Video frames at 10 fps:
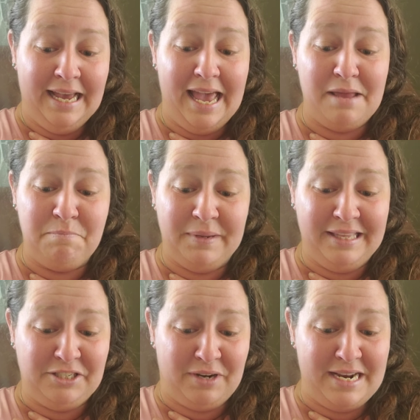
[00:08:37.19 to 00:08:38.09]
And
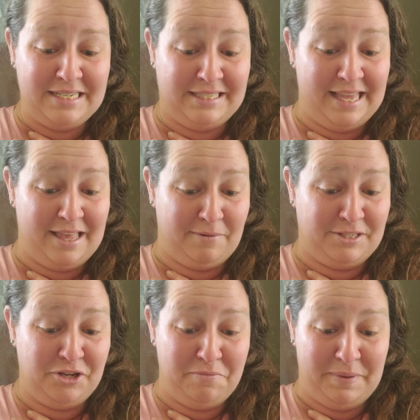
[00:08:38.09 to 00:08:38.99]
Billy tried to say they were
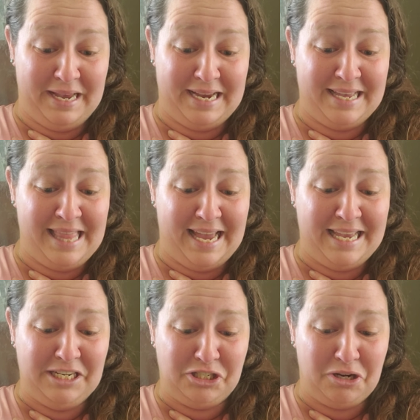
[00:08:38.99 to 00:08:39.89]
too big and that
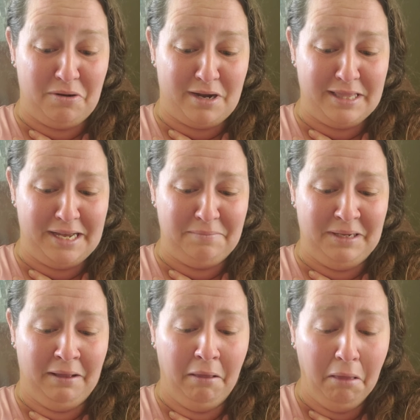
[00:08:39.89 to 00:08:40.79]
he'd choke on them.
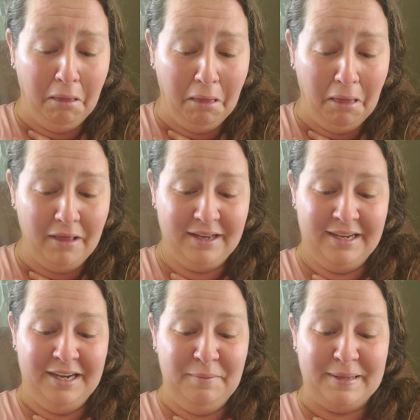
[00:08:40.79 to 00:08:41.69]

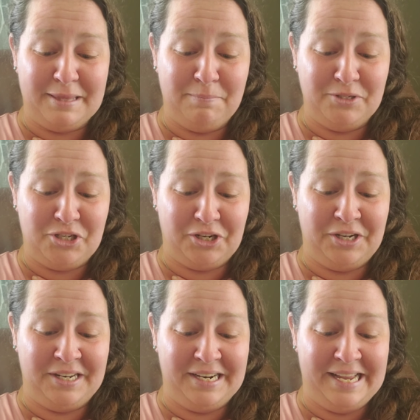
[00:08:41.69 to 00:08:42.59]
But the butcher
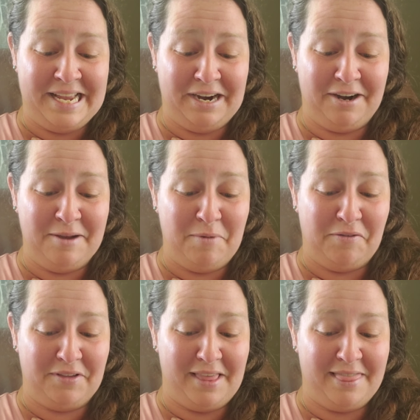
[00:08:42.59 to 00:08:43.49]
couldn't hear him
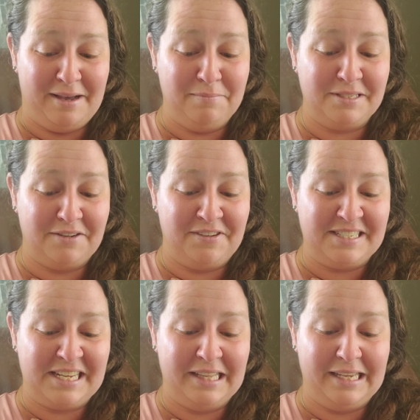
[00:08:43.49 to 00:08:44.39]
over the thumps of his
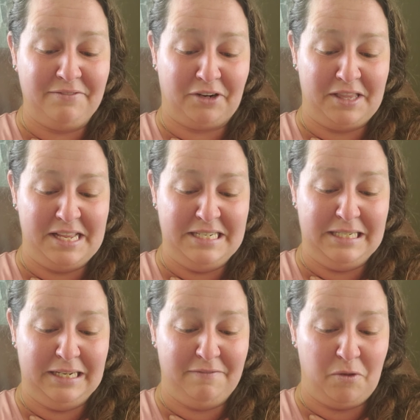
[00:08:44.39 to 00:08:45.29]
cleaver and the
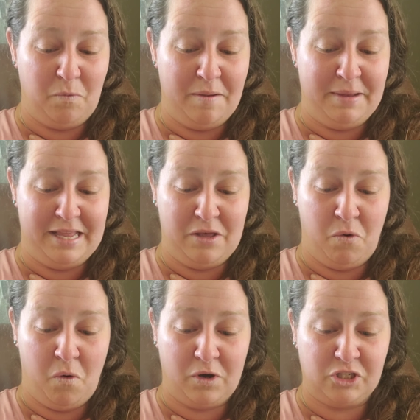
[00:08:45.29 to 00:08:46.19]
din of the women and the
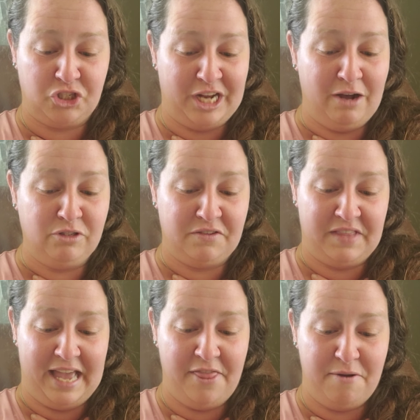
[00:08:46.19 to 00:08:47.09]
hoarse shouts of
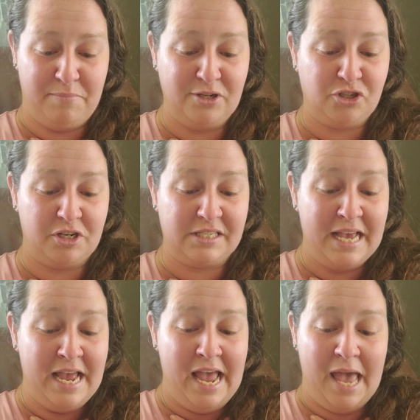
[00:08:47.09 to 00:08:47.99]
the other butchers.
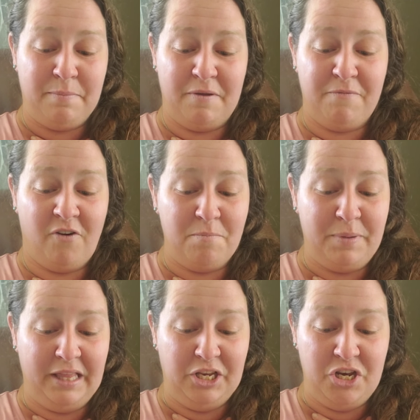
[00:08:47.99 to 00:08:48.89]
And before
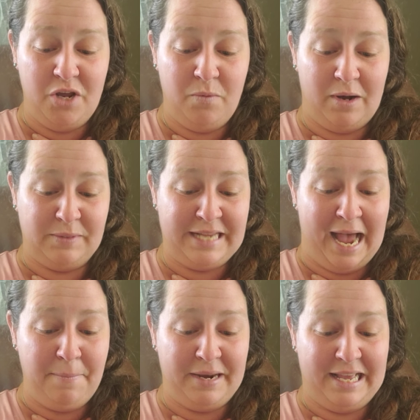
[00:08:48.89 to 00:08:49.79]
Billy knew what was
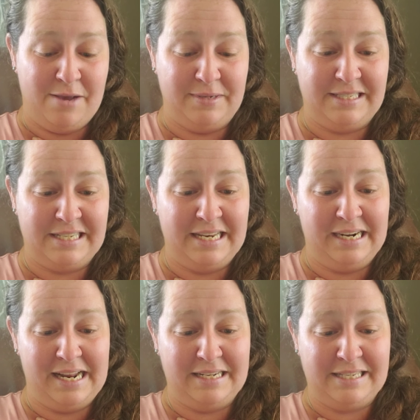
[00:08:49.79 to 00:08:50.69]
happening, he was seated
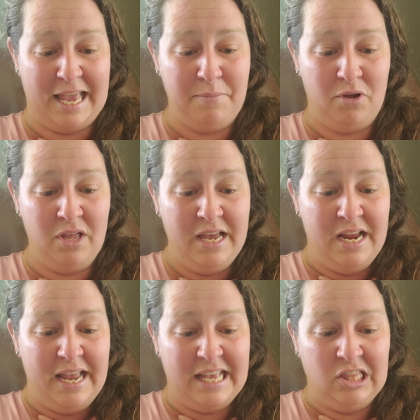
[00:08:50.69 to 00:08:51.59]
at a table
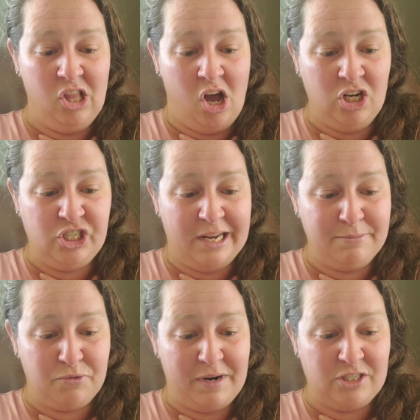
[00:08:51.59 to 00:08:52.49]
in
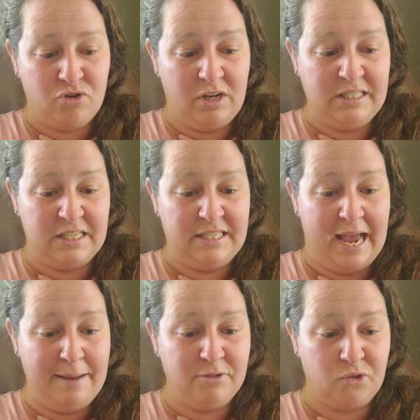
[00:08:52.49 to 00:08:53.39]
Longchamp's restaurants in
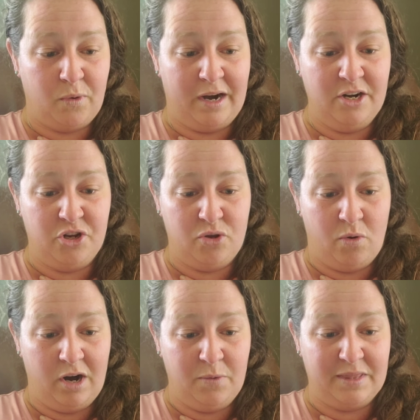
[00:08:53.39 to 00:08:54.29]
Times Square, New
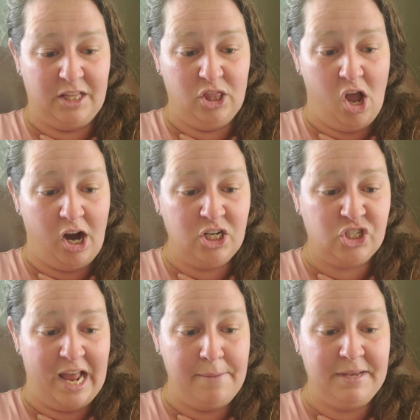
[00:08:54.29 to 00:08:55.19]
York, with a large
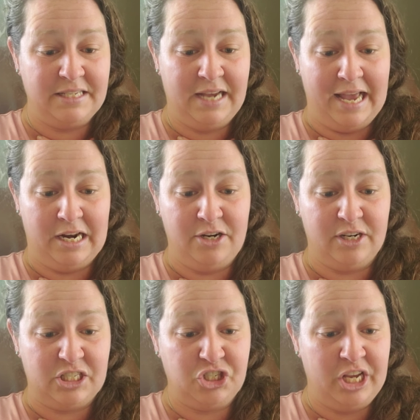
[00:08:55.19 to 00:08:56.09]
napkin tied under
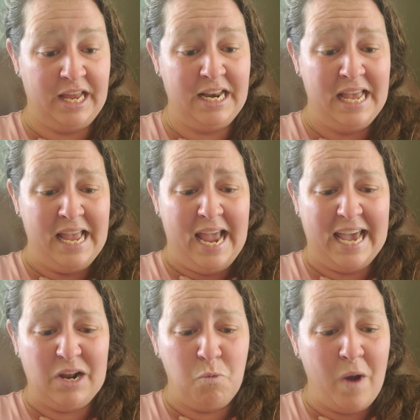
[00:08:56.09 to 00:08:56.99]
his chin,
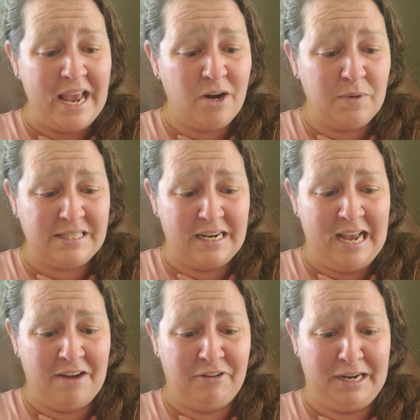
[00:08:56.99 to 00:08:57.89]
and a waiter was
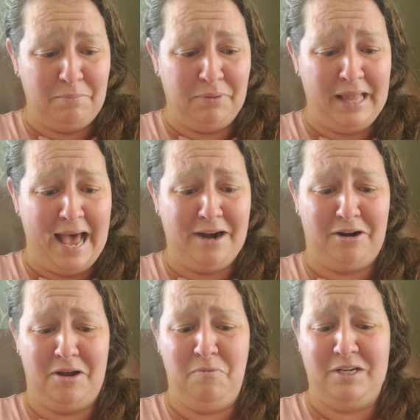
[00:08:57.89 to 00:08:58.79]
uncovering a platter
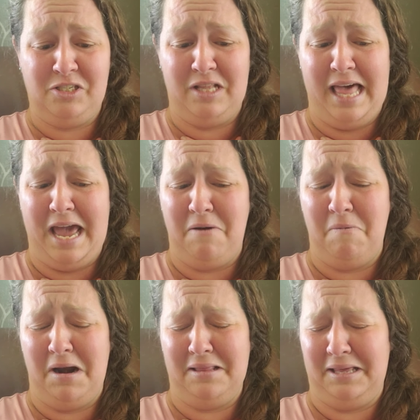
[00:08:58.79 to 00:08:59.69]
on which lay
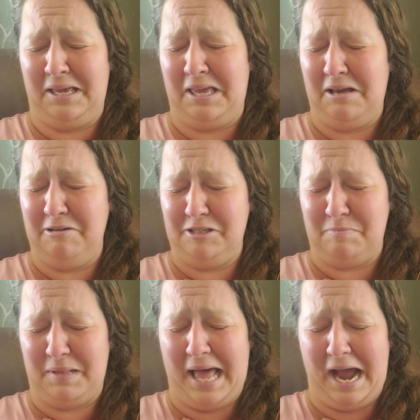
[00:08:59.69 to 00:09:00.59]
one of the
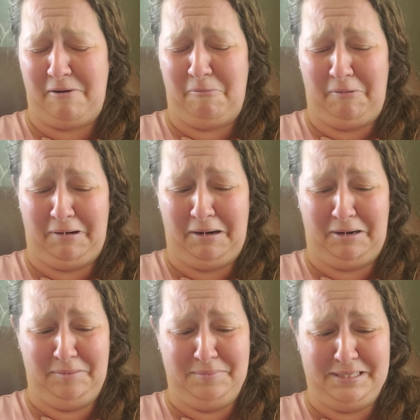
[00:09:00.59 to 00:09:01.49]
huge black
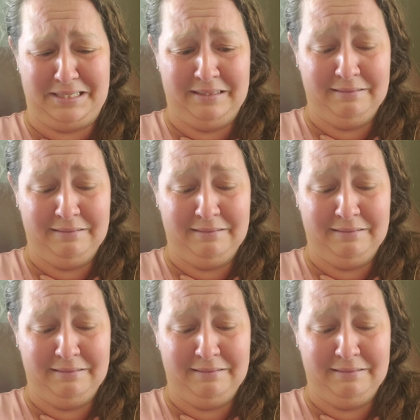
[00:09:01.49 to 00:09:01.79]
worms.